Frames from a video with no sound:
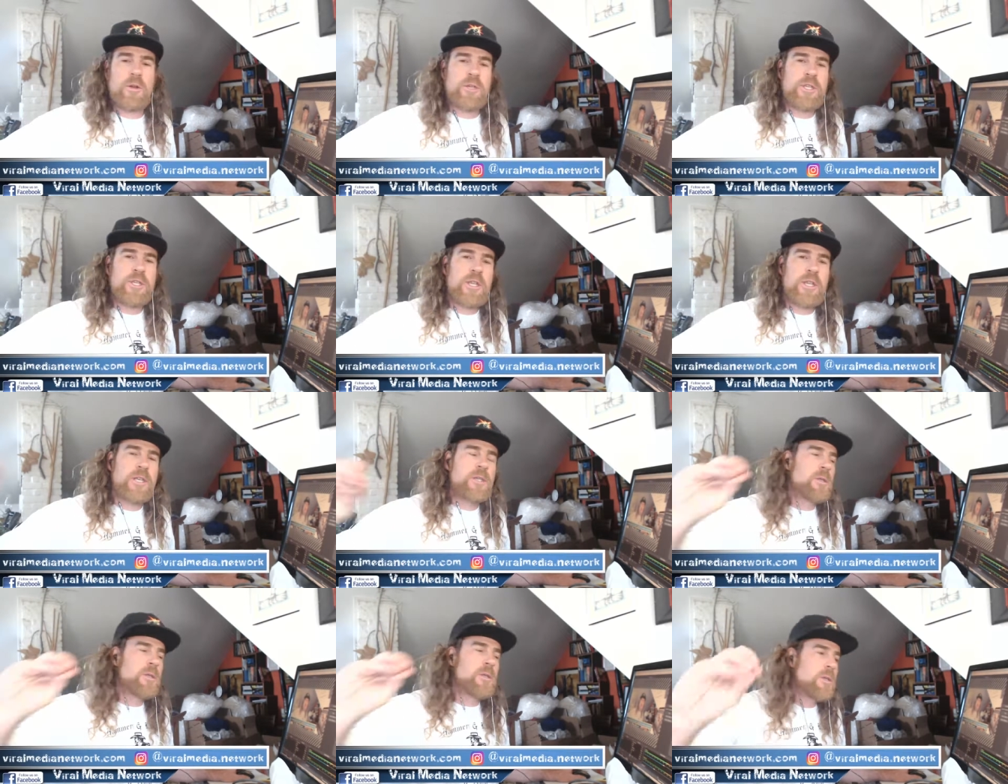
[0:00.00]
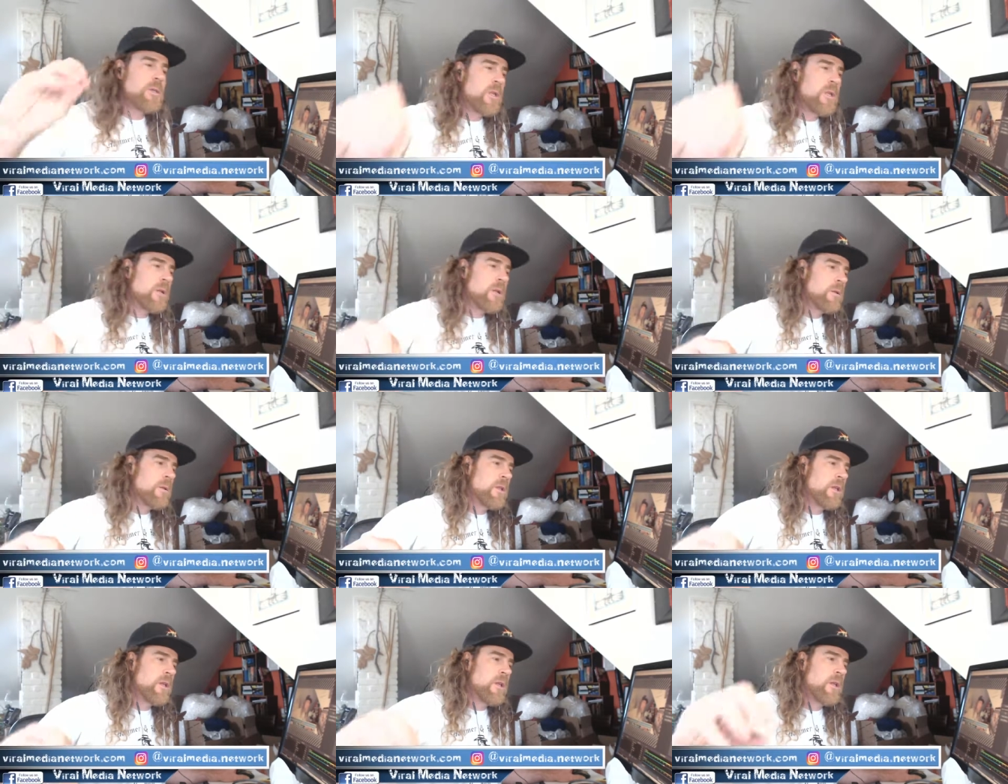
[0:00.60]
She has
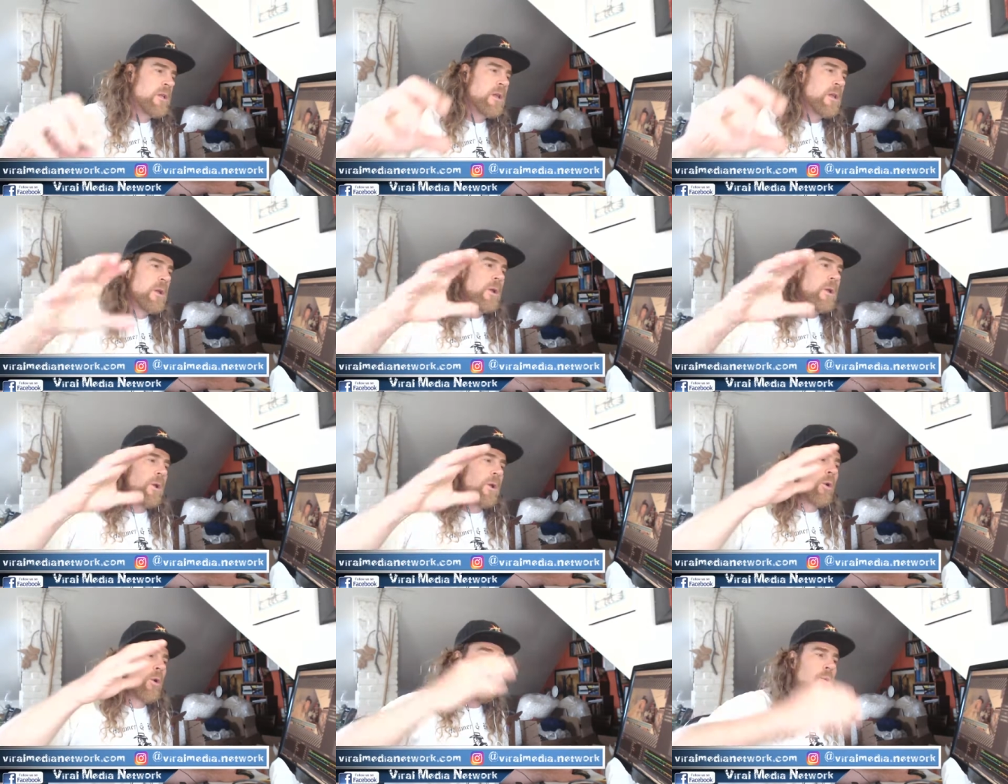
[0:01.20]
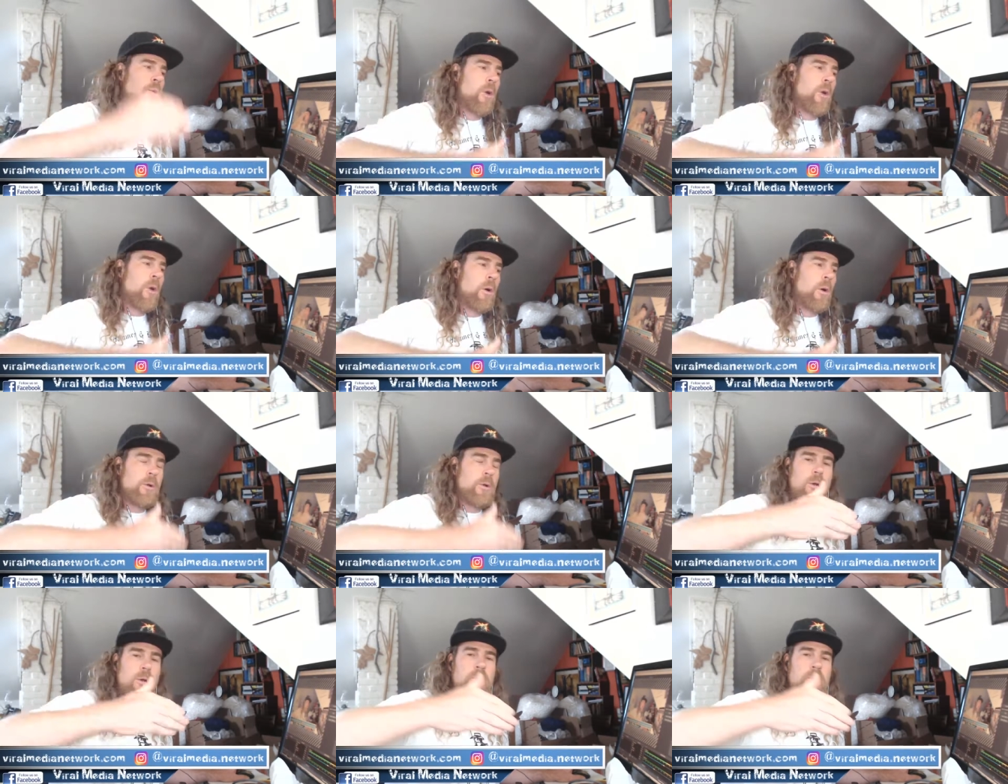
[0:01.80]
literally grown
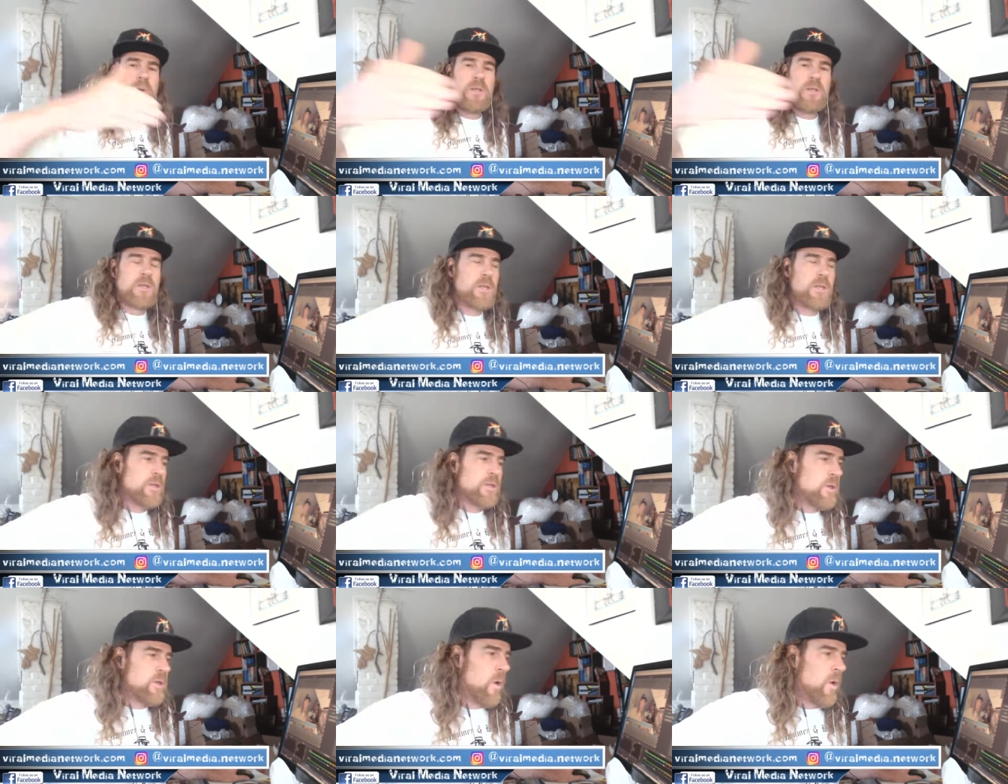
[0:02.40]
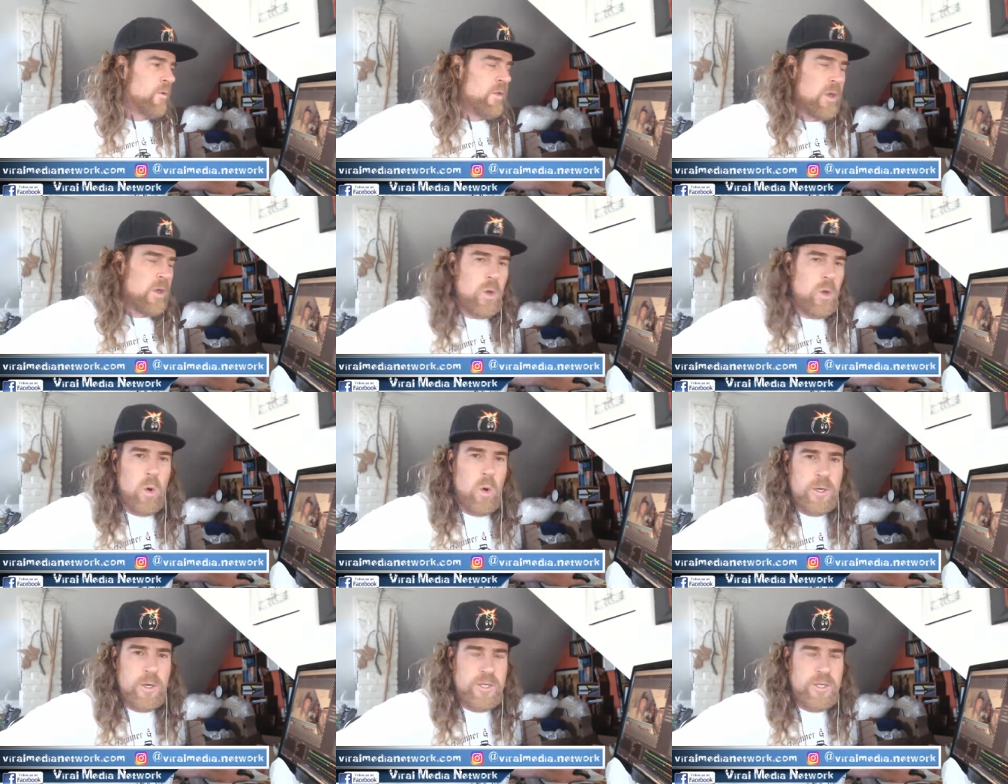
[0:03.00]
her business over the
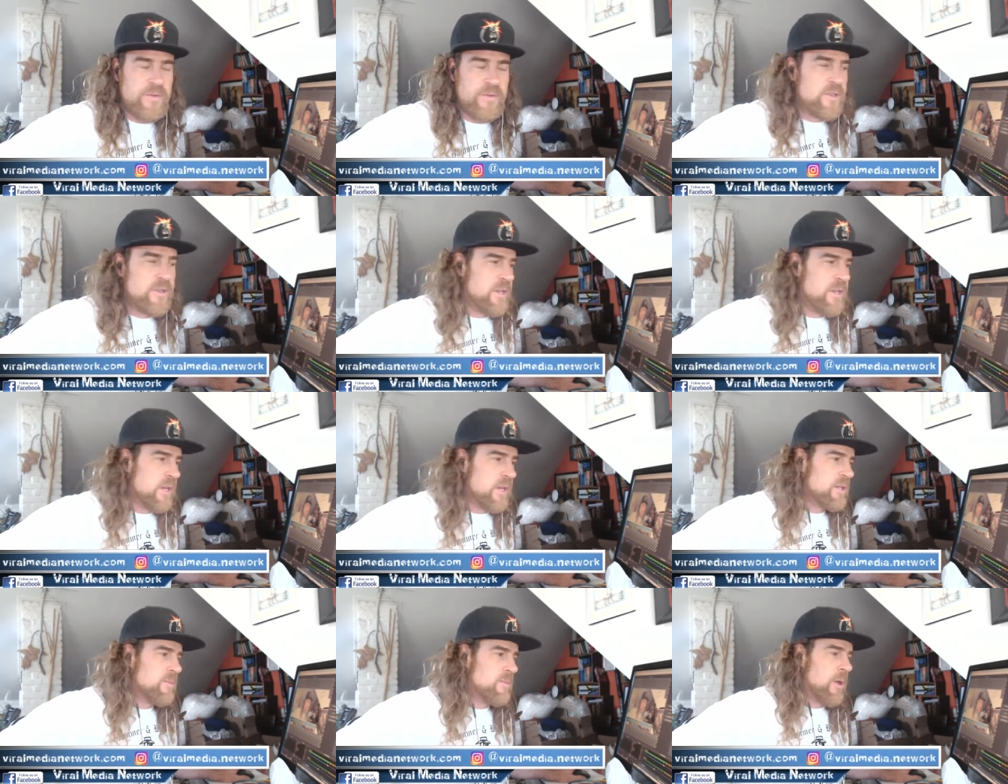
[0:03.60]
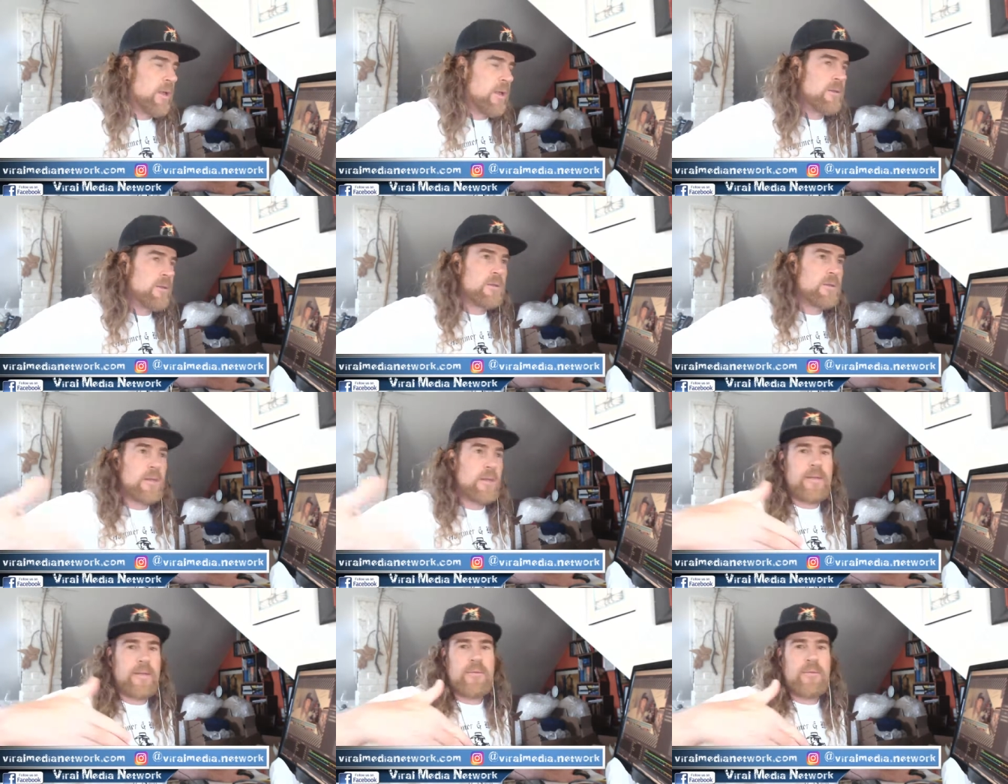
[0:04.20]
course of six months,
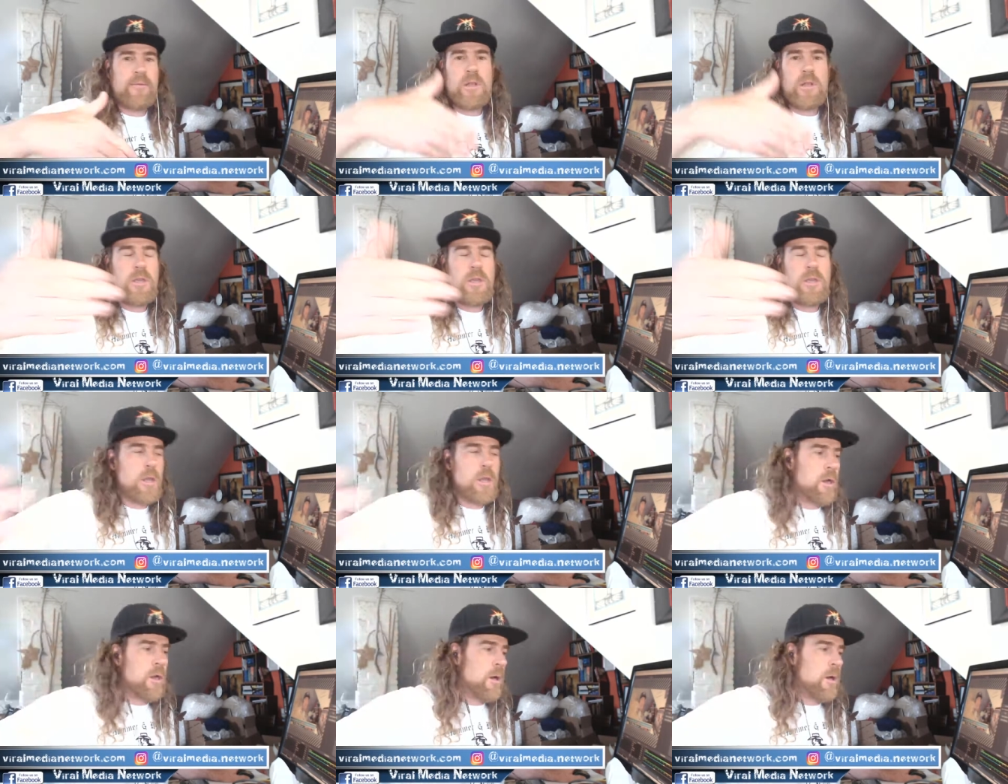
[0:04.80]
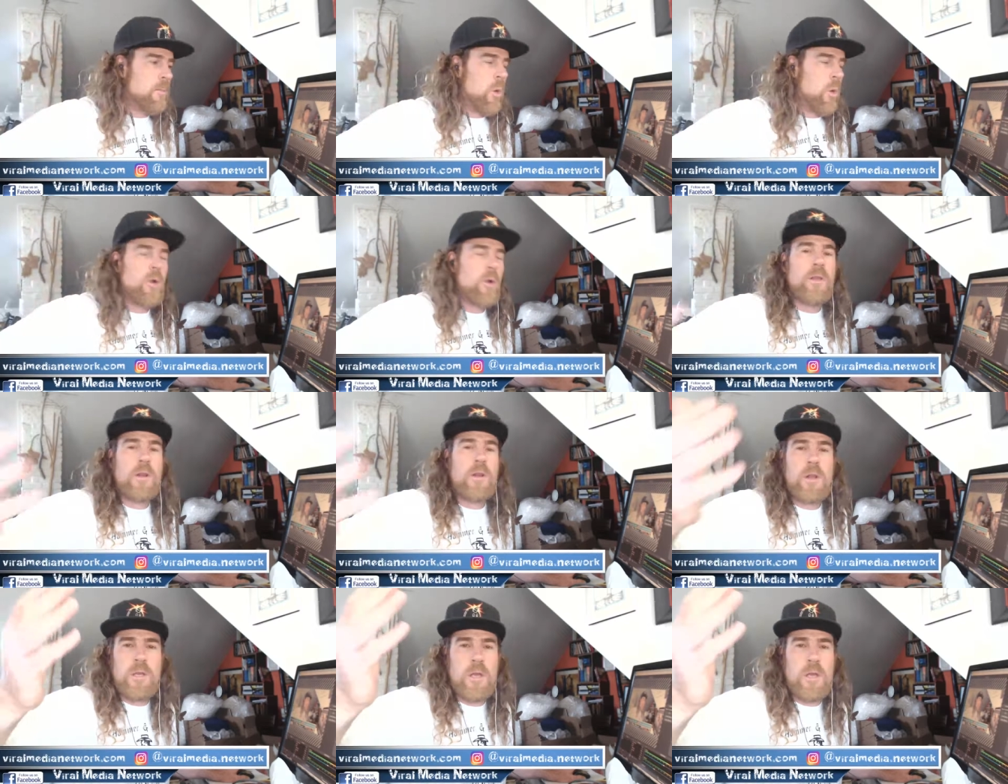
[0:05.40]
even a year, more
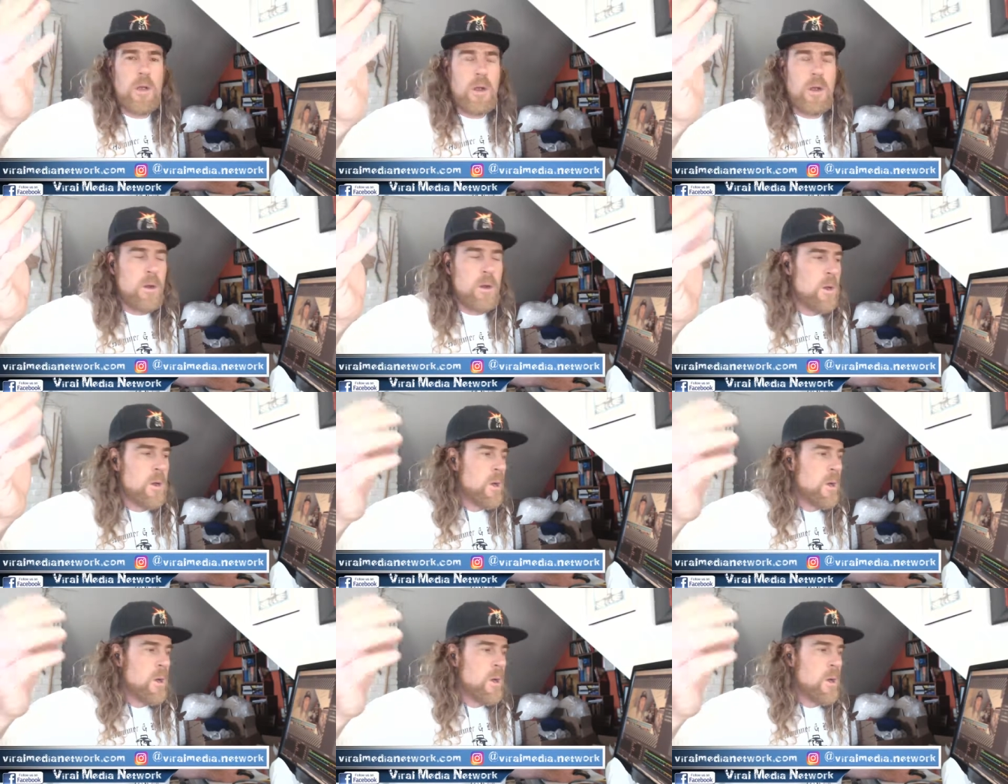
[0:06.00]
than a year.